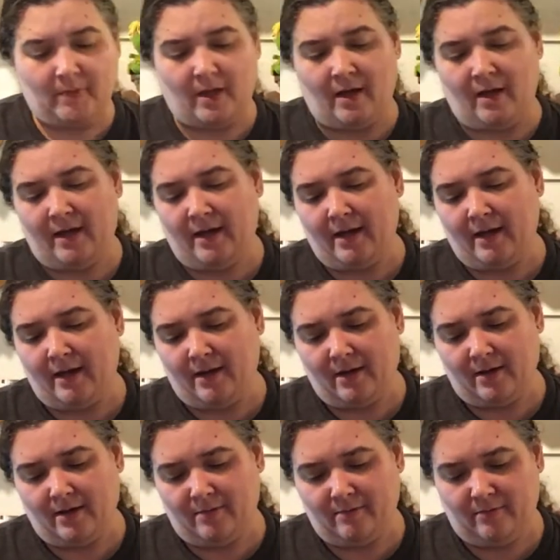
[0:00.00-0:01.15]
I
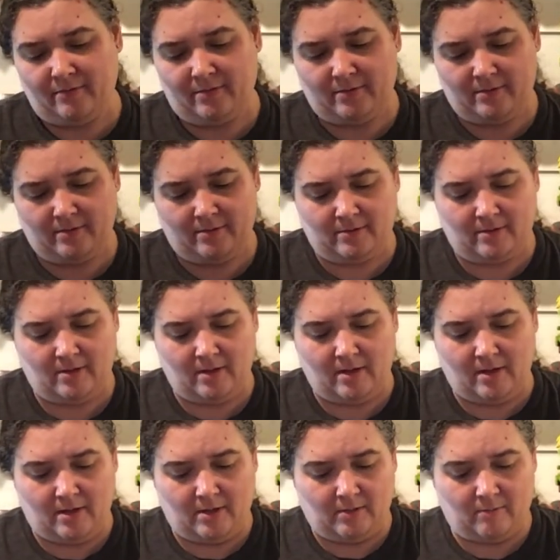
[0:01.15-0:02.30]
have
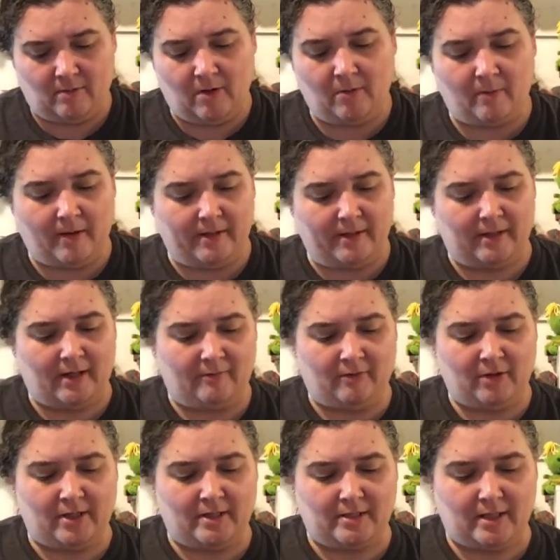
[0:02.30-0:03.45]
the row 1, and I've
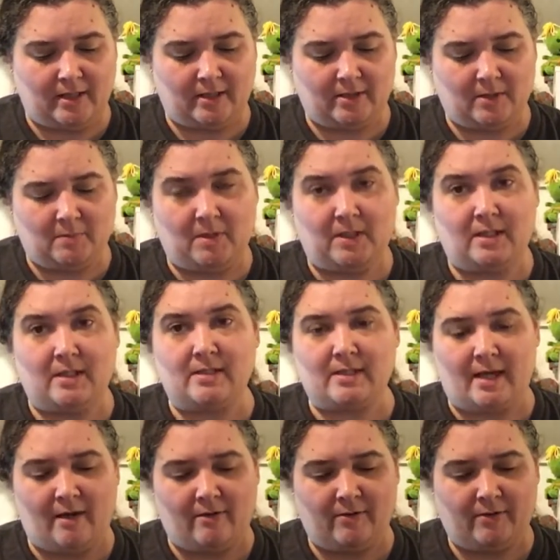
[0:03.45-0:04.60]
already taken the minis
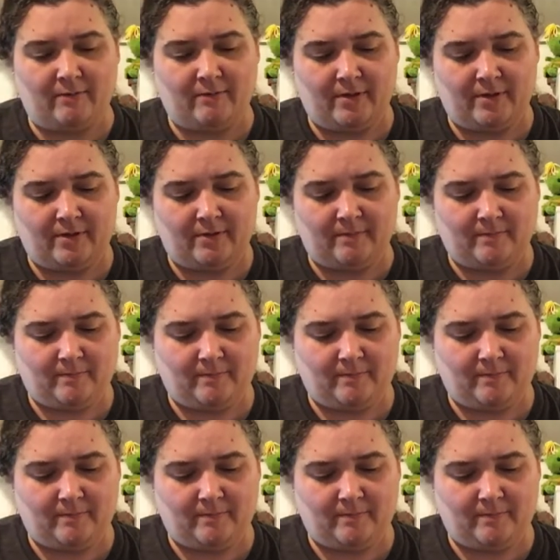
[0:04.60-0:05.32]
out of the